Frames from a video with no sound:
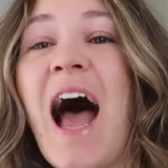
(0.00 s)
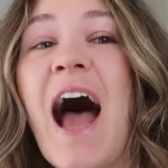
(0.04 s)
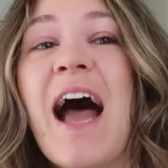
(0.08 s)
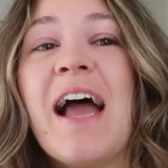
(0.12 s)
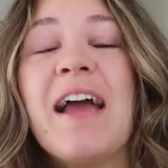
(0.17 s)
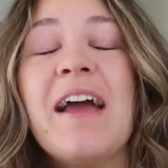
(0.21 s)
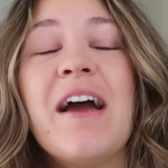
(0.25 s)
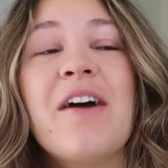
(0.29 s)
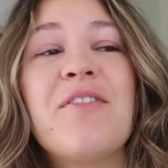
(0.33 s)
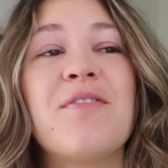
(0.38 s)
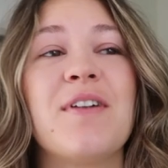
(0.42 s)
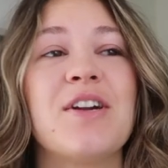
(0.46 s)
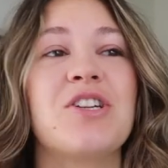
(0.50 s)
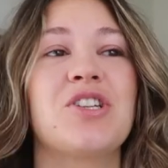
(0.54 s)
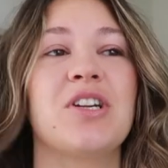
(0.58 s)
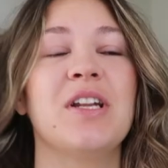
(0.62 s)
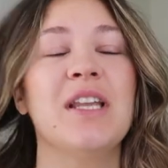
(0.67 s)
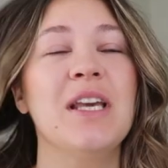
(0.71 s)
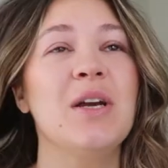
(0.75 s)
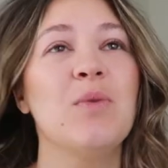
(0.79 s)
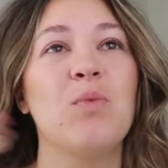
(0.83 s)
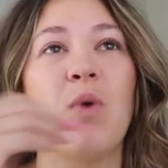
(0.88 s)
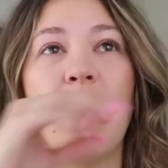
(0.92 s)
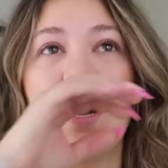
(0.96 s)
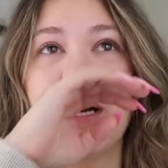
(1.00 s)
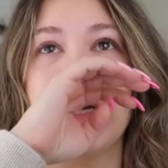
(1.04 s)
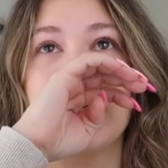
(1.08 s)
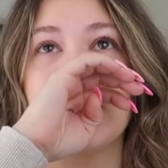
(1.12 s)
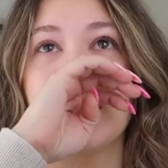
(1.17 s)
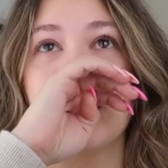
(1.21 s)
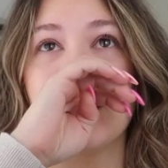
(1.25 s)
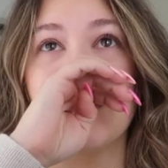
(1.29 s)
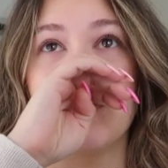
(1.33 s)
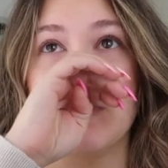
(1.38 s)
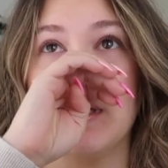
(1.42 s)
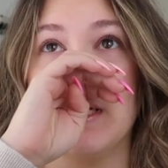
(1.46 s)
I originally wanted
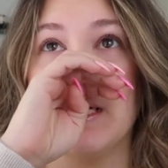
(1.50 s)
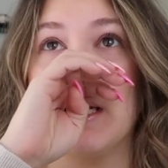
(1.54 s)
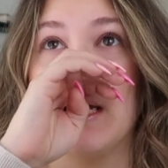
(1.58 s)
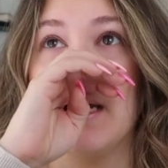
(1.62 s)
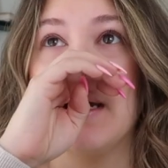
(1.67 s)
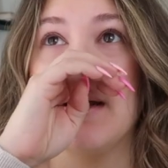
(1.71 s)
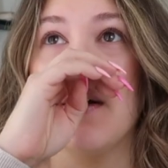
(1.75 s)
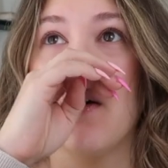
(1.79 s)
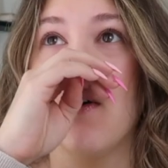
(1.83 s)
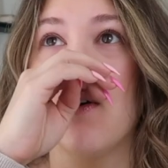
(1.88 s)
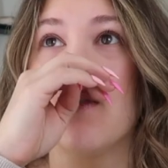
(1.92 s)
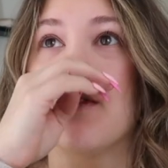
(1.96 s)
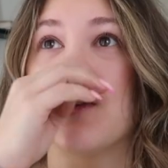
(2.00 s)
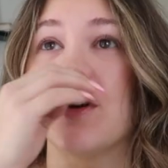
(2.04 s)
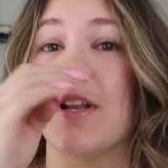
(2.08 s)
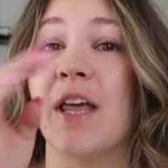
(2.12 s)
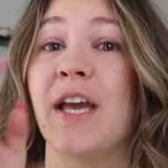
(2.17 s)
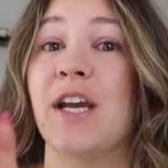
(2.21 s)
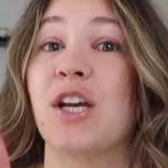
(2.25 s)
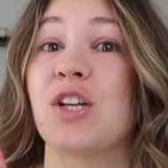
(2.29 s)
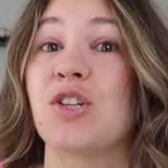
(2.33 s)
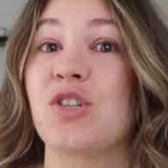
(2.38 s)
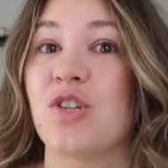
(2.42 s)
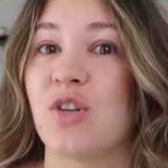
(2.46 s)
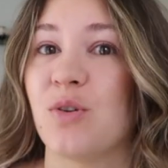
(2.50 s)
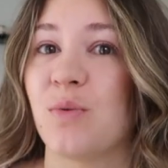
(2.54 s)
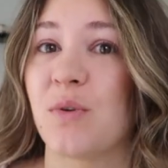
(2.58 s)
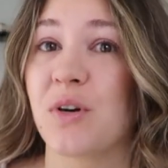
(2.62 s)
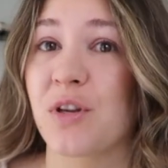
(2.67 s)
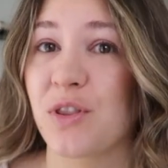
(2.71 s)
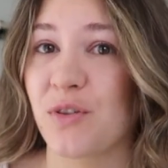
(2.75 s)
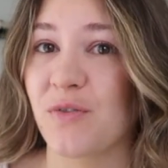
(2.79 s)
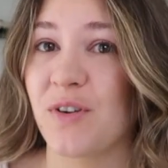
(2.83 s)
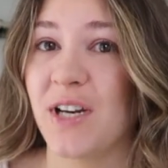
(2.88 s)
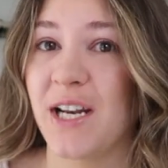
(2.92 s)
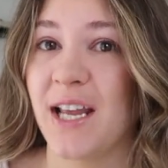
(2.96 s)
to read it over like two
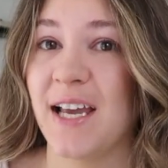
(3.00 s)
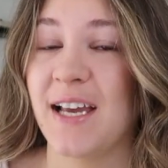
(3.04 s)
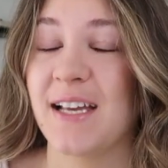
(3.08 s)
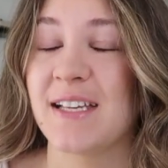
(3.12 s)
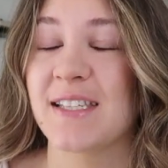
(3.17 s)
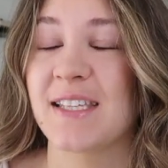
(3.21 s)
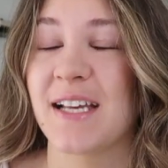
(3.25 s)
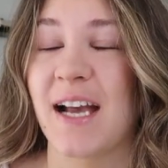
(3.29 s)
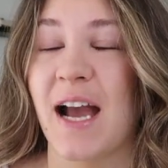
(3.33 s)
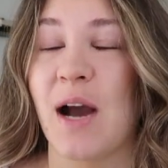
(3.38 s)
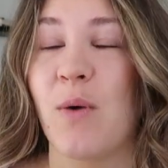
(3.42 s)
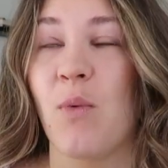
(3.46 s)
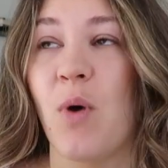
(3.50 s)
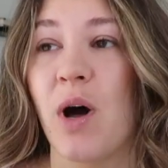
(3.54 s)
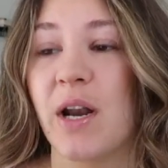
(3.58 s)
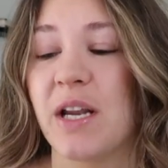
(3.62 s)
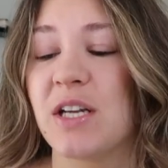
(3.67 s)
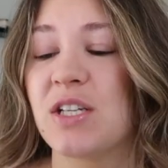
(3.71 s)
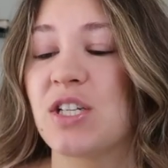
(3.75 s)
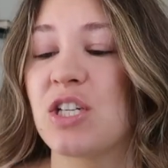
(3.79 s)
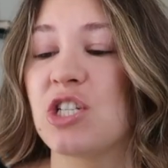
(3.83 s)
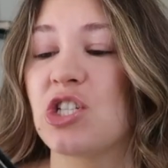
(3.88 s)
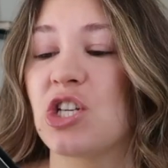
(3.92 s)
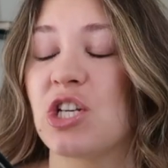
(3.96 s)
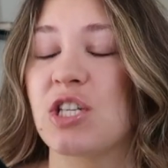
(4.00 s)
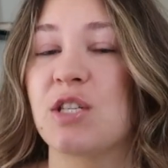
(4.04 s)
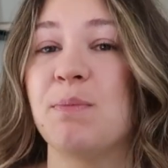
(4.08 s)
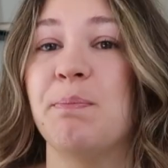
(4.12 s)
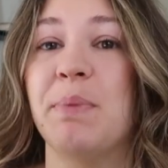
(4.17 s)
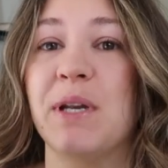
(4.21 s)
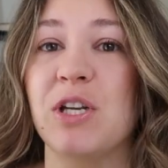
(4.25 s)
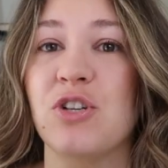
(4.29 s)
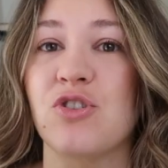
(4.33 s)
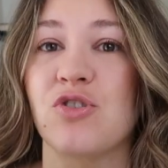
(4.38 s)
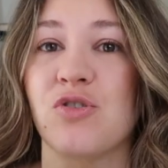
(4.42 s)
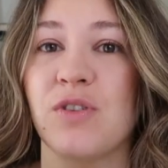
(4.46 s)
or three days. Like, I wanted to just
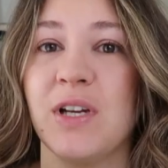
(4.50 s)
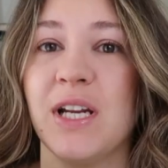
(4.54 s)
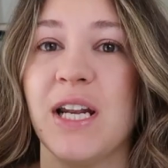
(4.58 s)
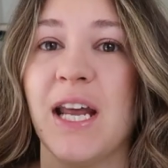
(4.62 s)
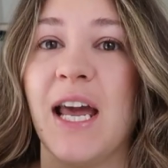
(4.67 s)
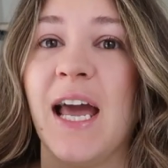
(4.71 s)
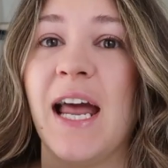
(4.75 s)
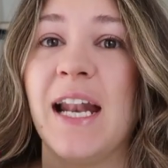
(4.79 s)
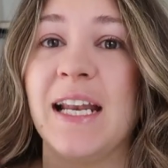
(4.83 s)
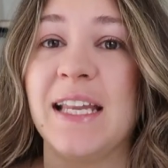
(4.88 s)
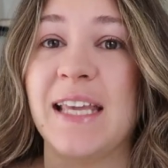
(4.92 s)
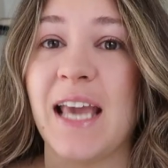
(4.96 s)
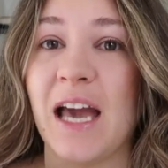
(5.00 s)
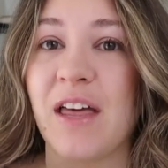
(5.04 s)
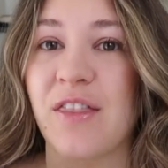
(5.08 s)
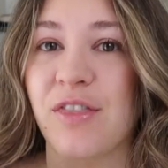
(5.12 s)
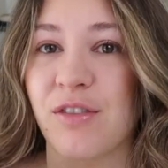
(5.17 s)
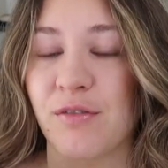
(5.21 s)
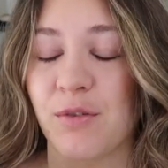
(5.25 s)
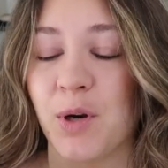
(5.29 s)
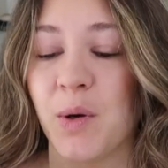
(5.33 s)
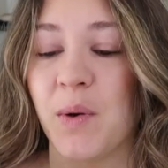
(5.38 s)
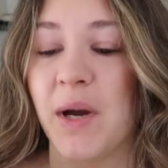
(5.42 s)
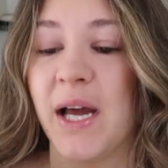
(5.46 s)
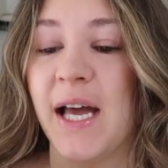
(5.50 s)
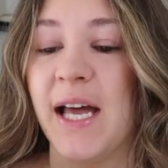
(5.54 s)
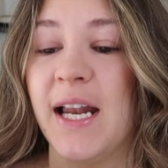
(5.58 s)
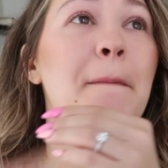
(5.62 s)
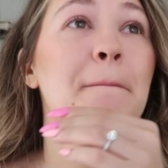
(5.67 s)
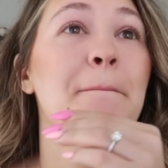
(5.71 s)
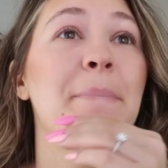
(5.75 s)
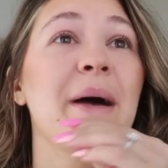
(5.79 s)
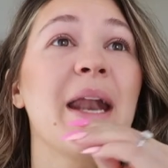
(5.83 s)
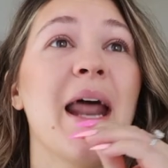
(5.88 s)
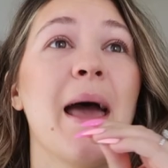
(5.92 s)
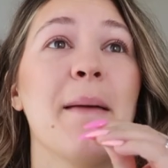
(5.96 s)
binge read it and get through
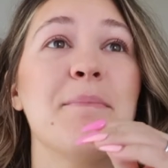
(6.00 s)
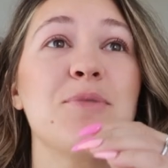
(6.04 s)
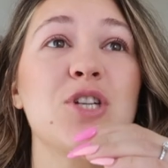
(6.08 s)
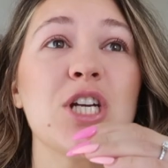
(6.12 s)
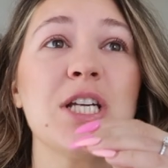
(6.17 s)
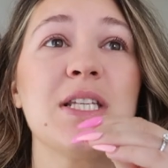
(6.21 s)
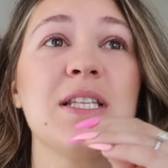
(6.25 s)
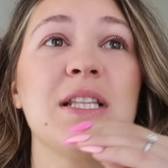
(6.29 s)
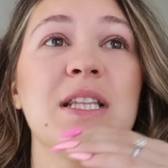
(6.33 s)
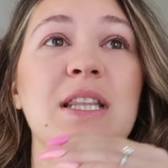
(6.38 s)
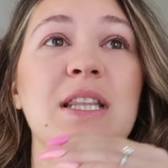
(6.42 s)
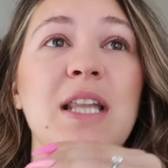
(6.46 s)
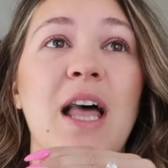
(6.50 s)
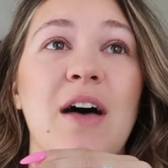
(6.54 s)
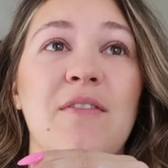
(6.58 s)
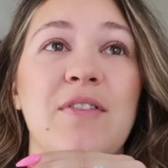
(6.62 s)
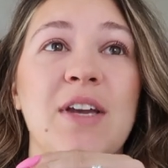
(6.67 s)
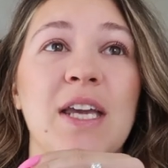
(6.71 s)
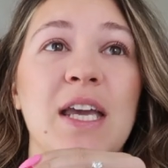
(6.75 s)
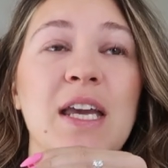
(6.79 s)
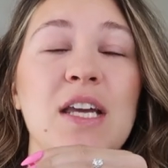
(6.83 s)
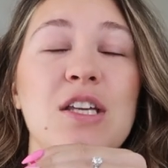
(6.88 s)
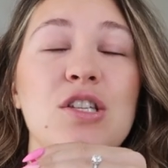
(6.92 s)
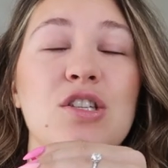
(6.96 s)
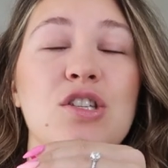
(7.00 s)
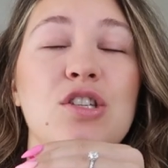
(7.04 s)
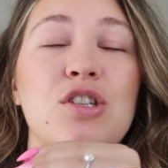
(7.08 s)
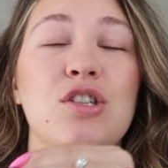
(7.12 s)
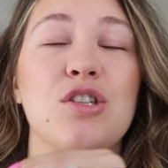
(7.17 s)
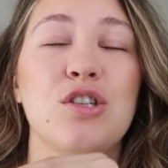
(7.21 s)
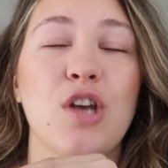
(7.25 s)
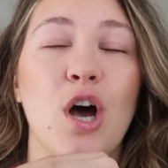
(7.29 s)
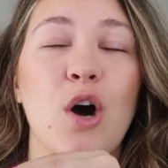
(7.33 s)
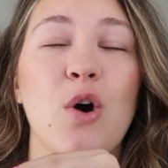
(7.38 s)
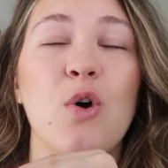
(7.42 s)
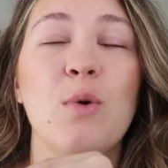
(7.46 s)
it, but I'm just loving it
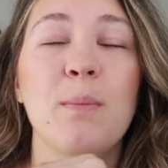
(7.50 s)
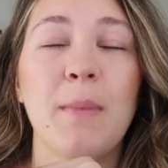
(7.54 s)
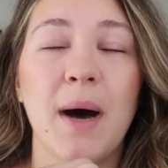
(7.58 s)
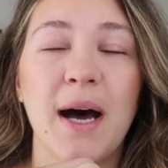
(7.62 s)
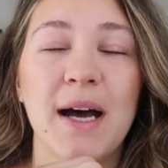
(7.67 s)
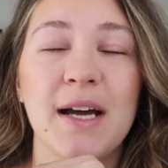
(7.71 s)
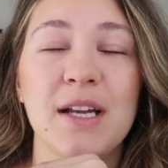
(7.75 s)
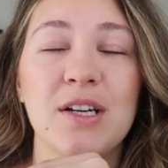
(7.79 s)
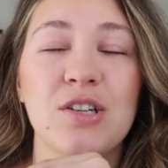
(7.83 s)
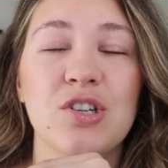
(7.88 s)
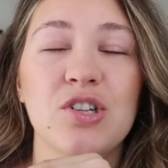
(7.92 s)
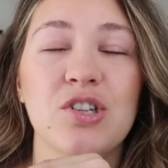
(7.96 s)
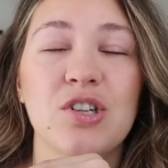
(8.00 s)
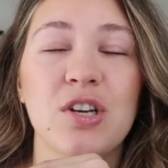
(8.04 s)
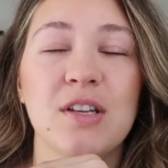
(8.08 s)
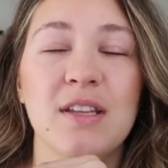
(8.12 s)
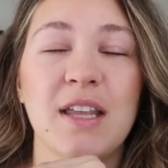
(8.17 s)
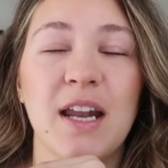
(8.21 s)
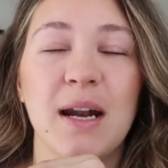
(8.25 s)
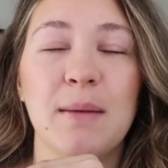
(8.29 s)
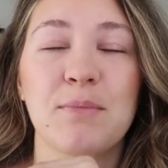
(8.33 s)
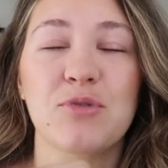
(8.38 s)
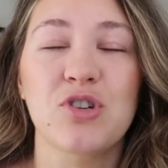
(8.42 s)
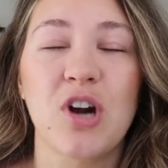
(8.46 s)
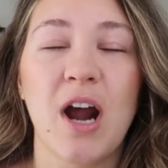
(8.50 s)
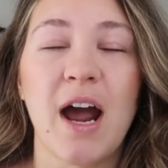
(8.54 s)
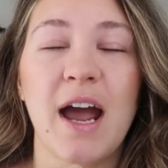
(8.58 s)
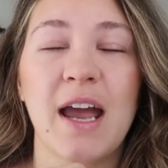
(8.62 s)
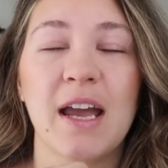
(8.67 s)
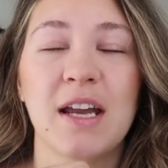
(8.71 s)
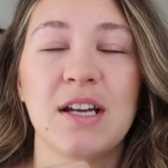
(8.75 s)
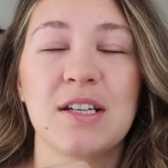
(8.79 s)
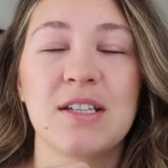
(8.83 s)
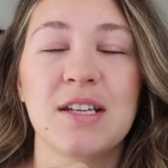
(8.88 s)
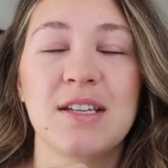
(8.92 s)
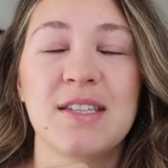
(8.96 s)
so much that I'm
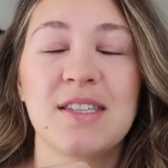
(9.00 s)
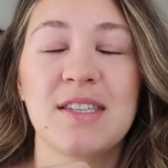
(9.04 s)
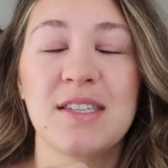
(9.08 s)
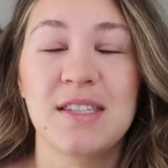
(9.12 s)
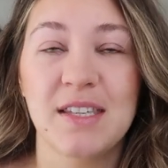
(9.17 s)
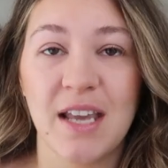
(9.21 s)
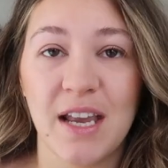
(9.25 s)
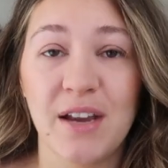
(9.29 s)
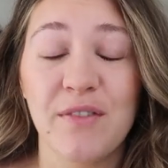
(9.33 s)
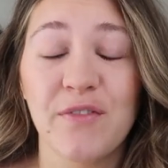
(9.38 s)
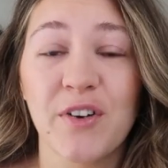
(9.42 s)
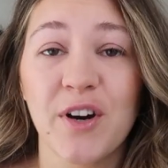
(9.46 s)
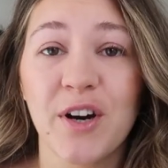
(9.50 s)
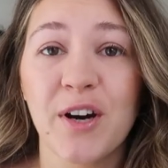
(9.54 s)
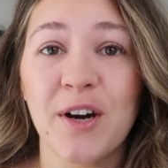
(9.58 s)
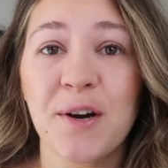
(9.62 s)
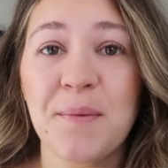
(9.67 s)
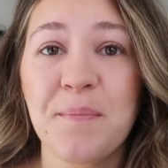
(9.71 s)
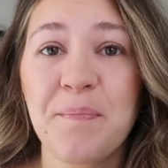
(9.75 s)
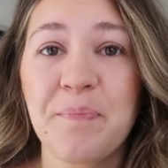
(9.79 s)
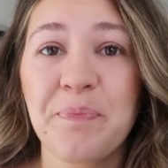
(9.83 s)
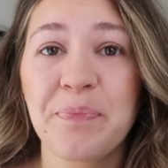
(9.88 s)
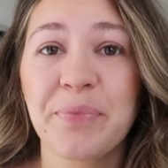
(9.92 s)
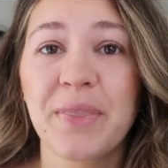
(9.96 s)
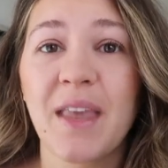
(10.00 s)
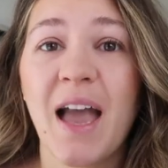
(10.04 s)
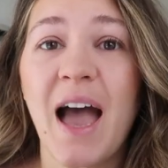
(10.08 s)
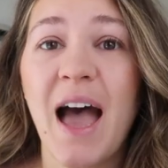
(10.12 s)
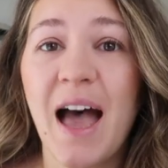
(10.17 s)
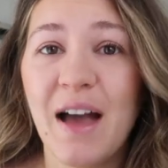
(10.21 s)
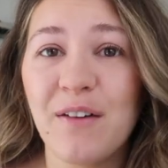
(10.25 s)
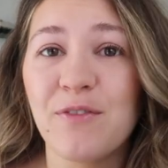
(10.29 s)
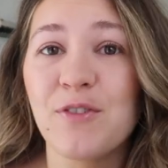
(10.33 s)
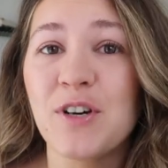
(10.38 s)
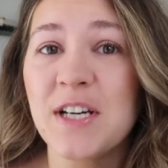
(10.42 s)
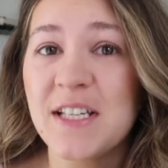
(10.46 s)
trying to savor
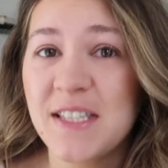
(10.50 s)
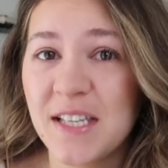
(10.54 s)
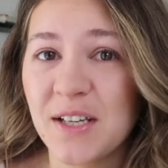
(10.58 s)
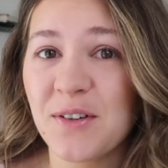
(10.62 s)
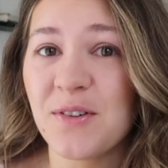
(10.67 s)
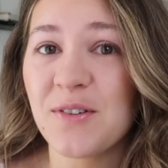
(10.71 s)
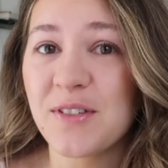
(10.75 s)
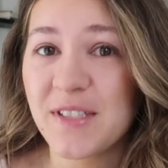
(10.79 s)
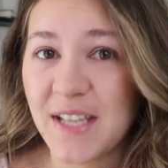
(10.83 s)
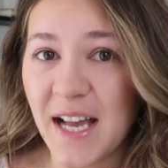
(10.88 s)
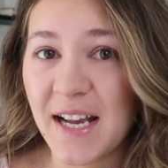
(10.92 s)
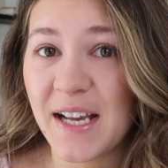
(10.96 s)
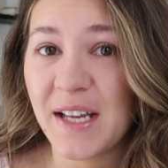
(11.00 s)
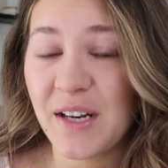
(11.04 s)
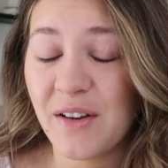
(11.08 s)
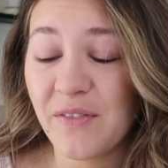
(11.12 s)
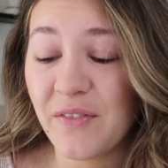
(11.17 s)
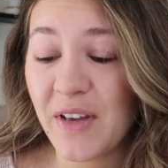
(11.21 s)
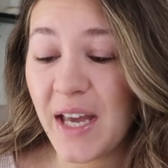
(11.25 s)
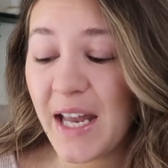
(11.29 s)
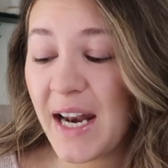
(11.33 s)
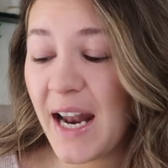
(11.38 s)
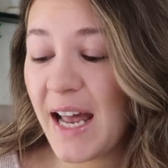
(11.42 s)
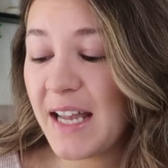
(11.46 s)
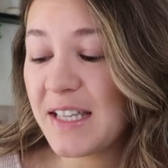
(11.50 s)
every single second of it.